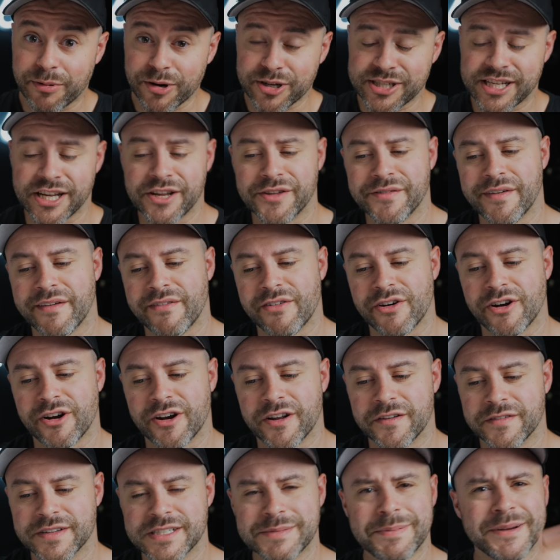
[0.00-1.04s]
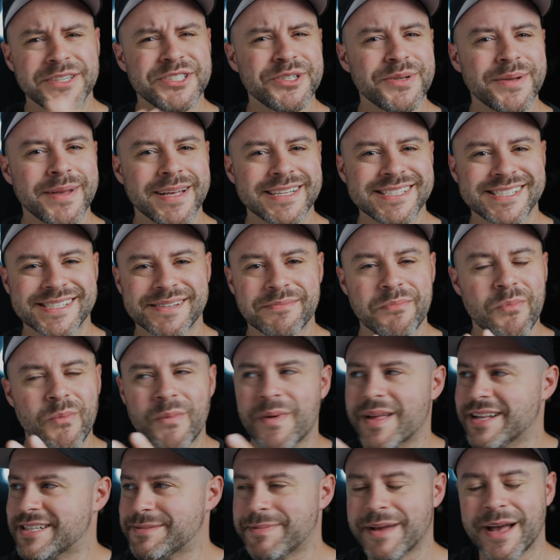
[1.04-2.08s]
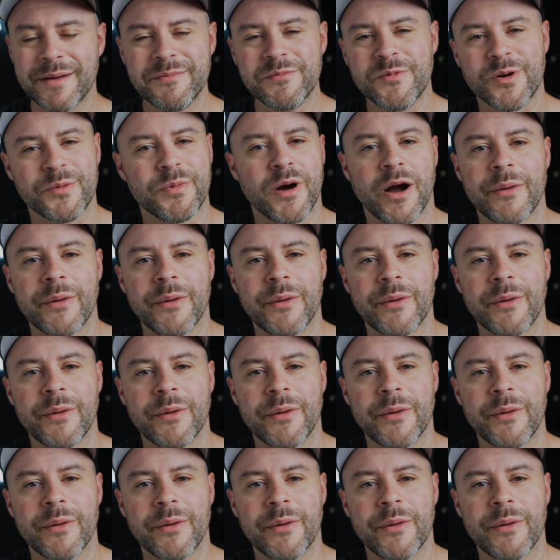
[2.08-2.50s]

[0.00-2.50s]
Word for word: burr set you've ever heard of, especially because it's become more